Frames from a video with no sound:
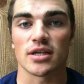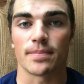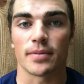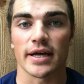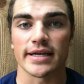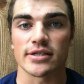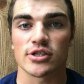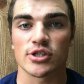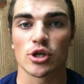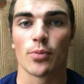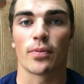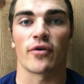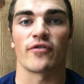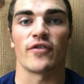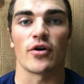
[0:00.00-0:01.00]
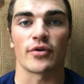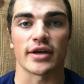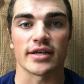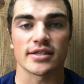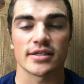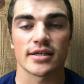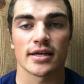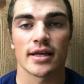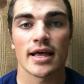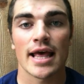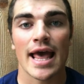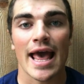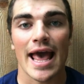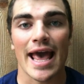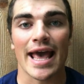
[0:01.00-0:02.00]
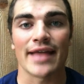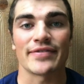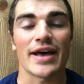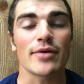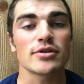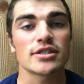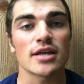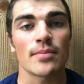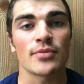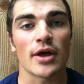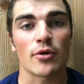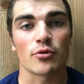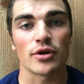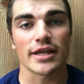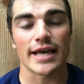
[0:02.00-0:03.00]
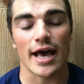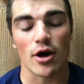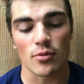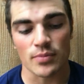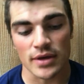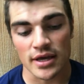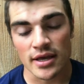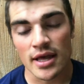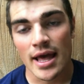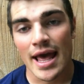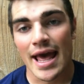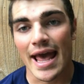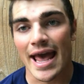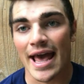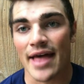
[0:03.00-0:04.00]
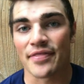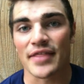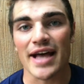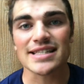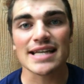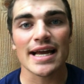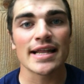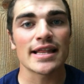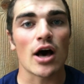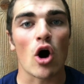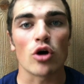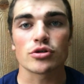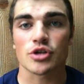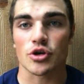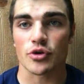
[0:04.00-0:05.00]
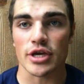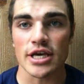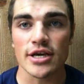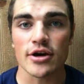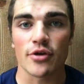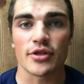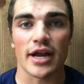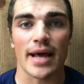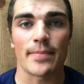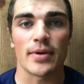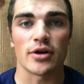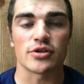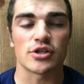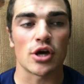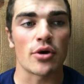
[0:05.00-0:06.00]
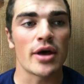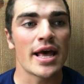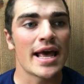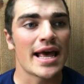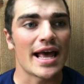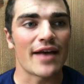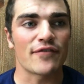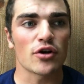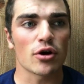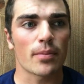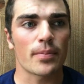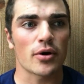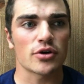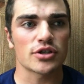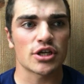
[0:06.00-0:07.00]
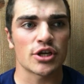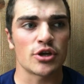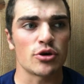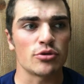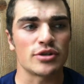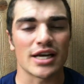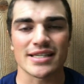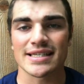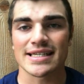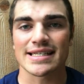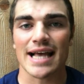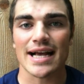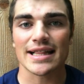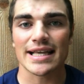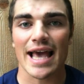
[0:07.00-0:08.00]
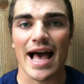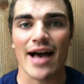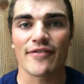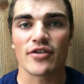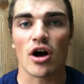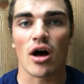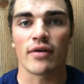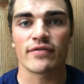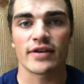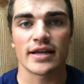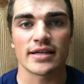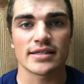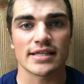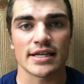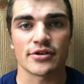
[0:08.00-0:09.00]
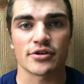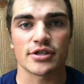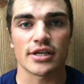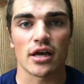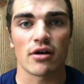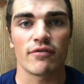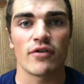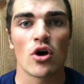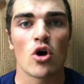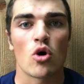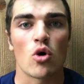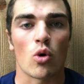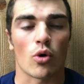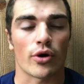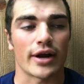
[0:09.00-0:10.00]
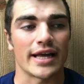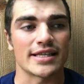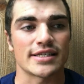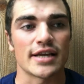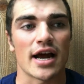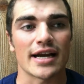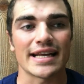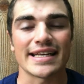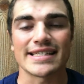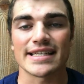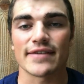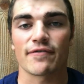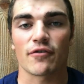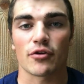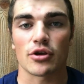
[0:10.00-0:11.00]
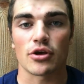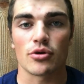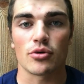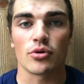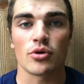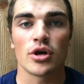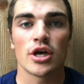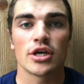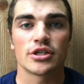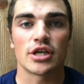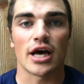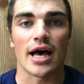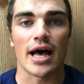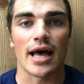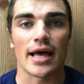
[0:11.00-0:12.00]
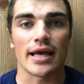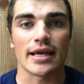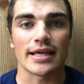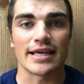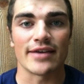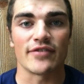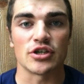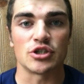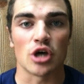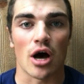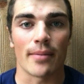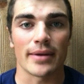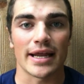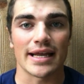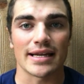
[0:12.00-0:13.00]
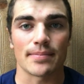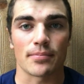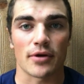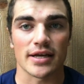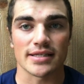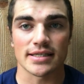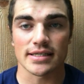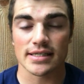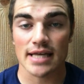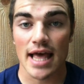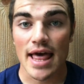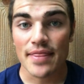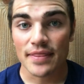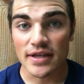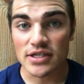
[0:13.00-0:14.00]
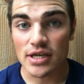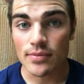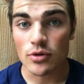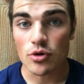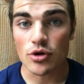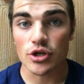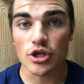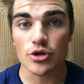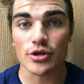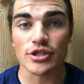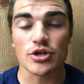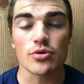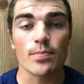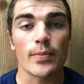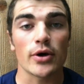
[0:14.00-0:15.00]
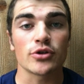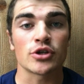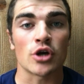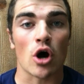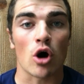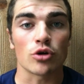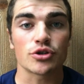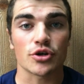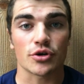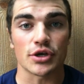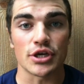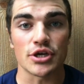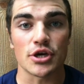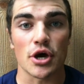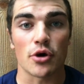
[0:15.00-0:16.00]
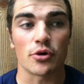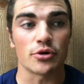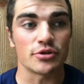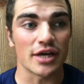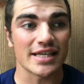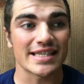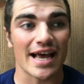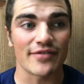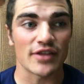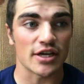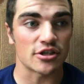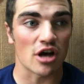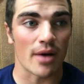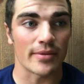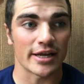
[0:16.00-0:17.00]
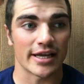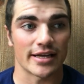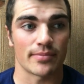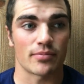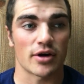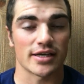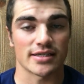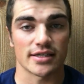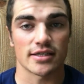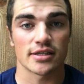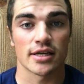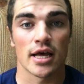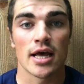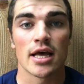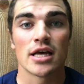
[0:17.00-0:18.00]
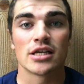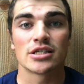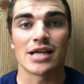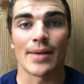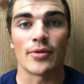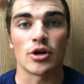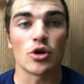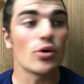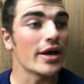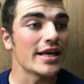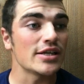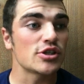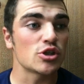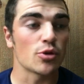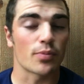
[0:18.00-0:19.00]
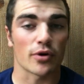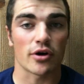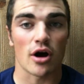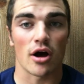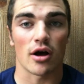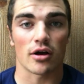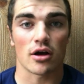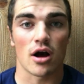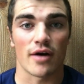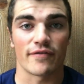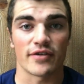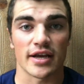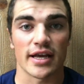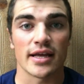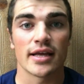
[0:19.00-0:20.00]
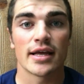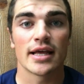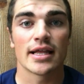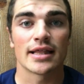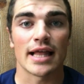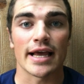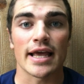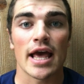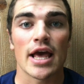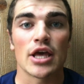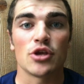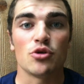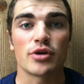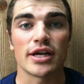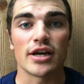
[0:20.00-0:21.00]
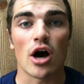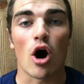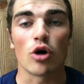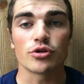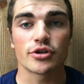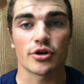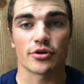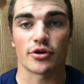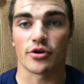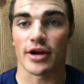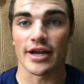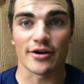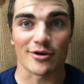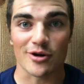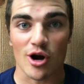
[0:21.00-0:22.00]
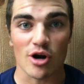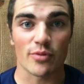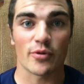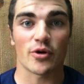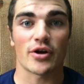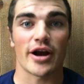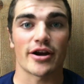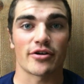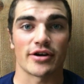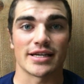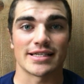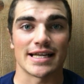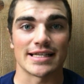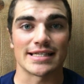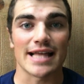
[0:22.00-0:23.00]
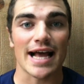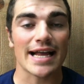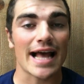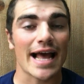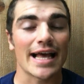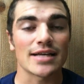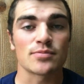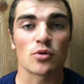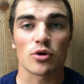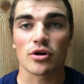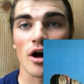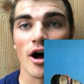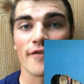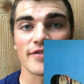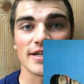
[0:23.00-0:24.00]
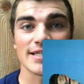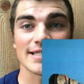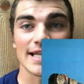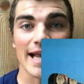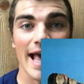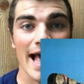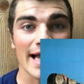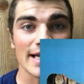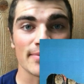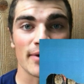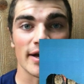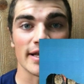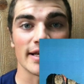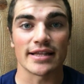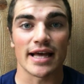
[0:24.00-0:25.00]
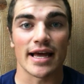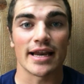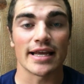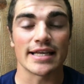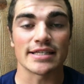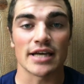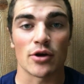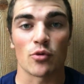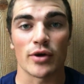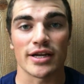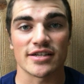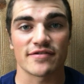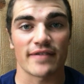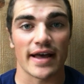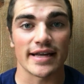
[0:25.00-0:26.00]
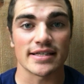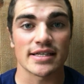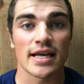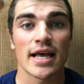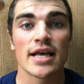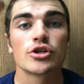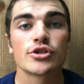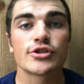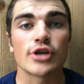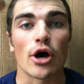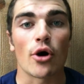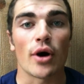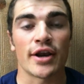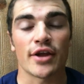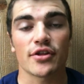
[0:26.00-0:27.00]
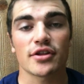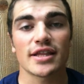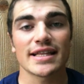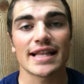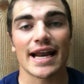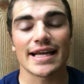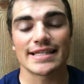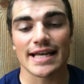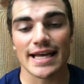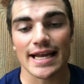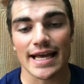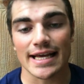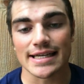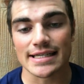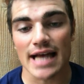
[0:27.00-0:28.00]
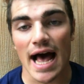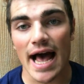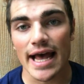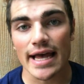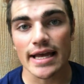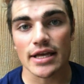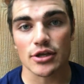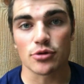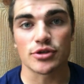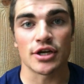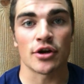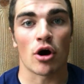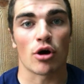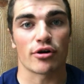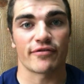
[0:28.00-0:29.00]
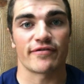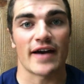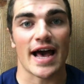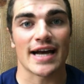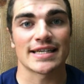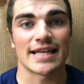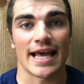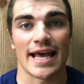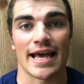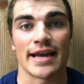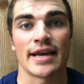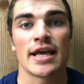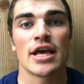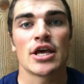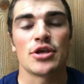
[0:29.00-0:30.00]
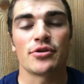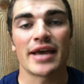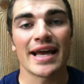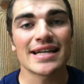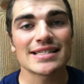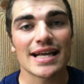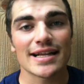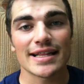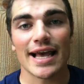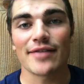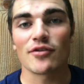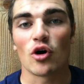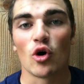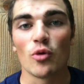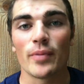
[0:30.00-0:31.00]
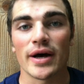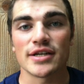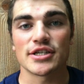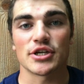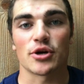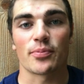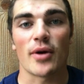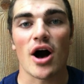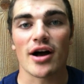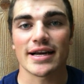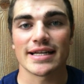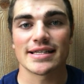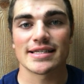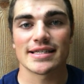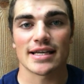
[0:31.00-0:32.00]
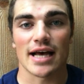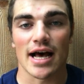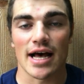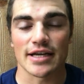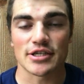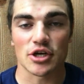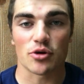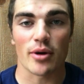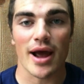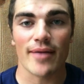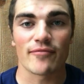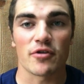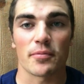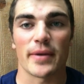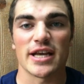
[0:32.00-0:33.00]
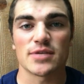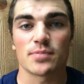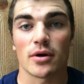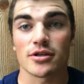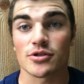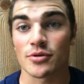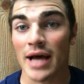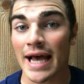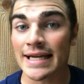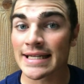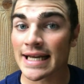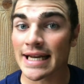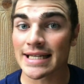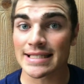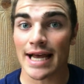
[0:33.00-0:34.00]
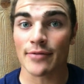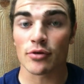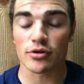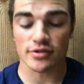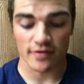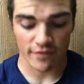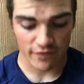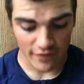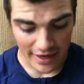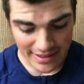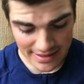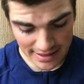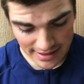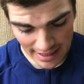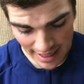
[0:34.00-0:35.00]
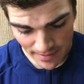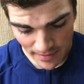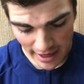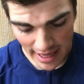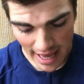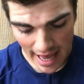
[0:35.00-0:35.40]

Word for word: to the plate super focused. And that was something that really helped me and that's kind of the alter ego that I built. So if you're a person who doesn't exactly have confidence in yourself, or it's not easy for you to give a dominating presence, then something you can do is you can build an alter ego who does have that dominating presence. Someone who is super confident, like you can alter your inner Conor McGregor in a sense. That guy has more confidence than anybody that he's gonna win his fights. So another thing that I did is I used an artifact and you can't exactly have a whole bunch in your pockets uh, to grab for baseball. So what I did is I wrote some phrases in my